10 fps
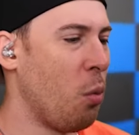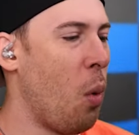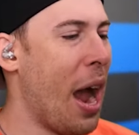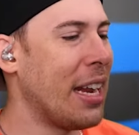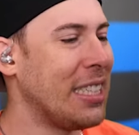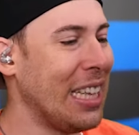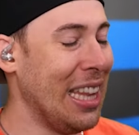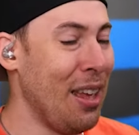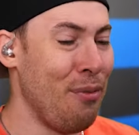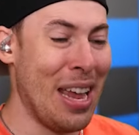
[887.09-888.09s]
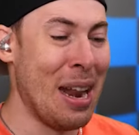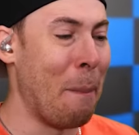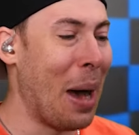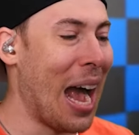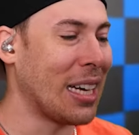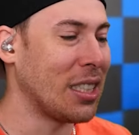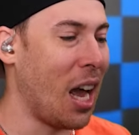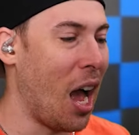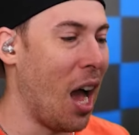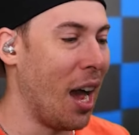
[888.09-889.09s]
Why does he live in a box
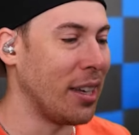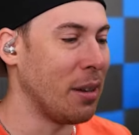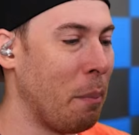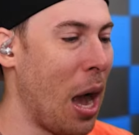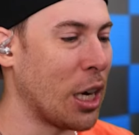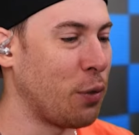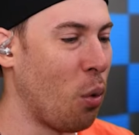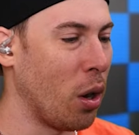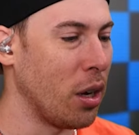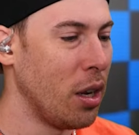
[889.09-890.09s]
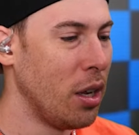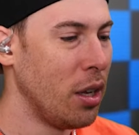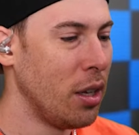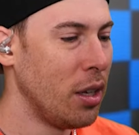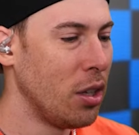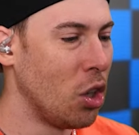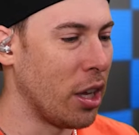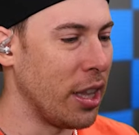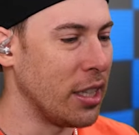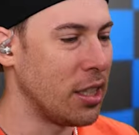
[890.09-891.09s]
hut, box fort? Look
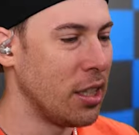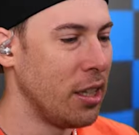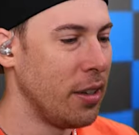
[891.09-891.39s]
at this.